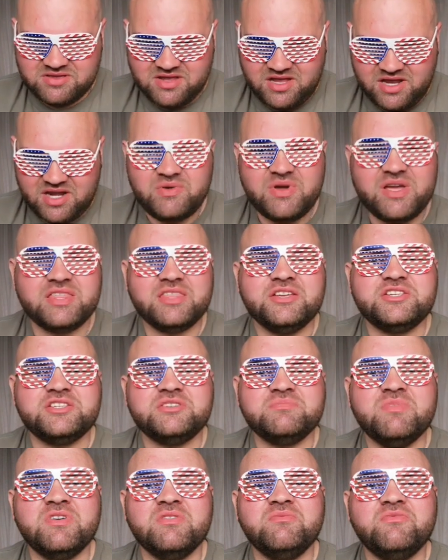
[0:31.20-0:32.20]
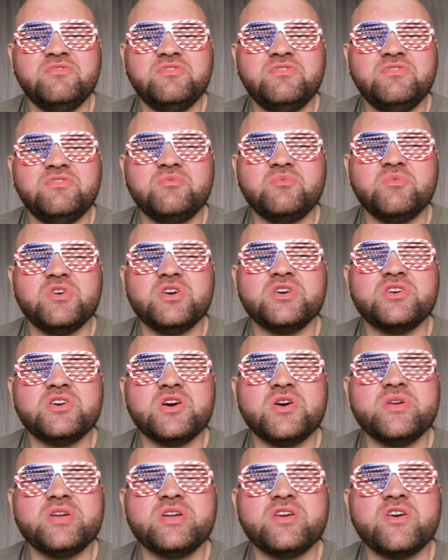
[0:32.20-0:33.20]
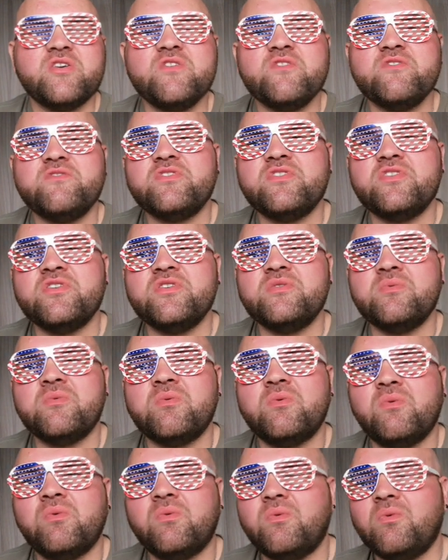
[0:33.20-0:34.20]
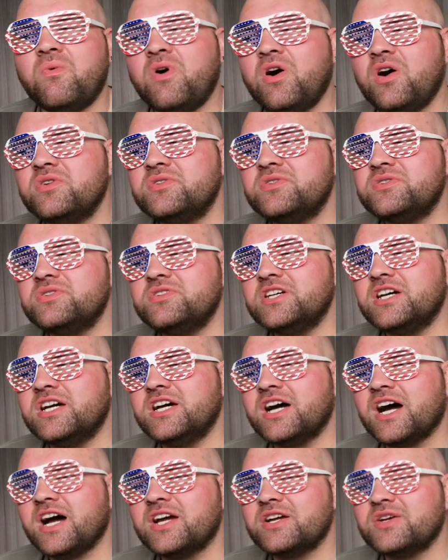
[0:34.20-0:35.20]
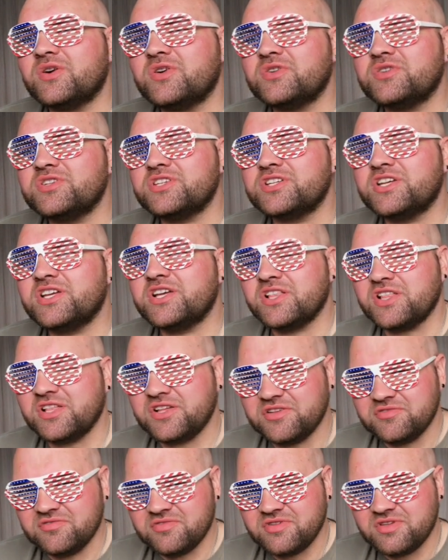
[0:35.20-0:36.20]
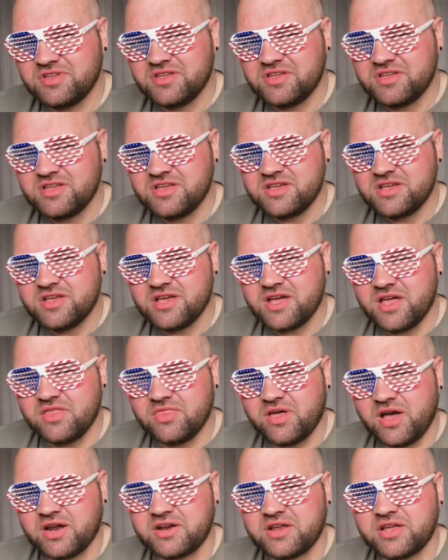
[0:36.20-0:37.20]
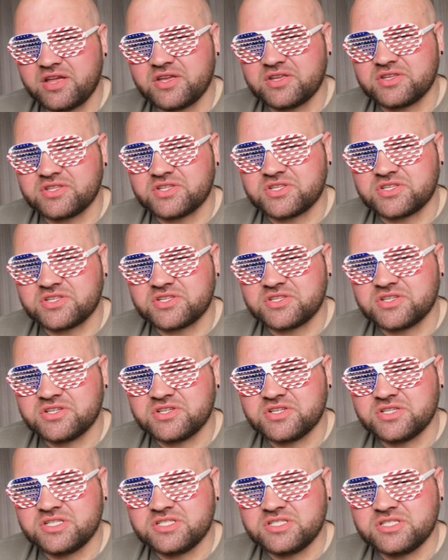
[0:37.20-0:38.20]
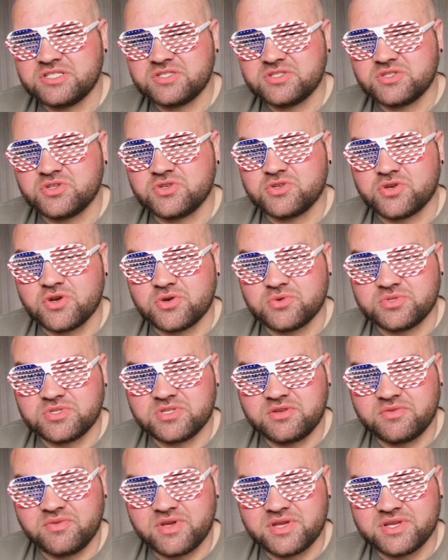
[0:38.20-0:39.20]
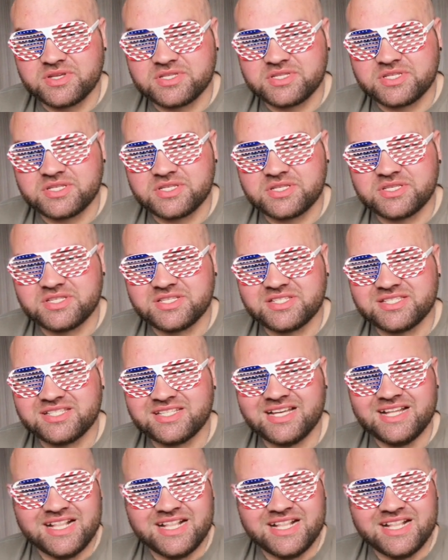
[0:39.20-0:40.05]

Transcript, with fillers: Anyway, this month we're going over one iconic killer, and that is Ghostface.